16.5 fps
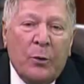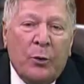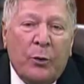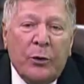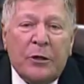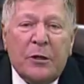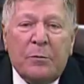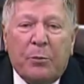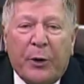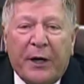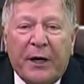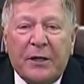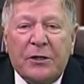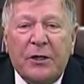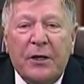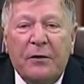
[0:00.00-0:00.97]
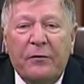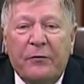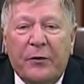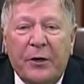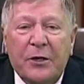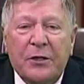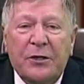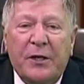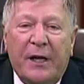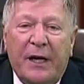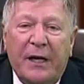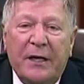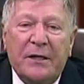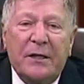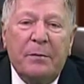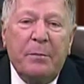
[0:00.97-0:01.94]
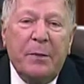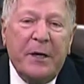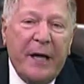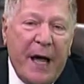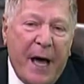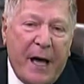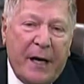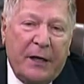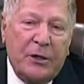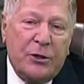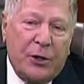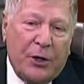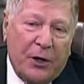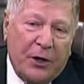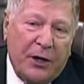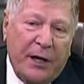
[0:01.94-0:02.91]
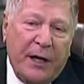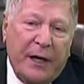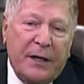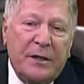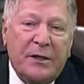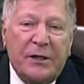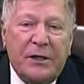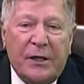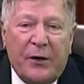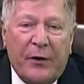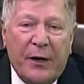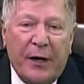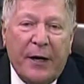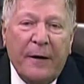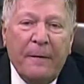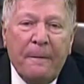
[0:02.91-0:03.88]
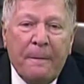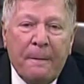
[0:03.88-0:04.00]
which would bring us to the first cities that began in Turkey and Syria,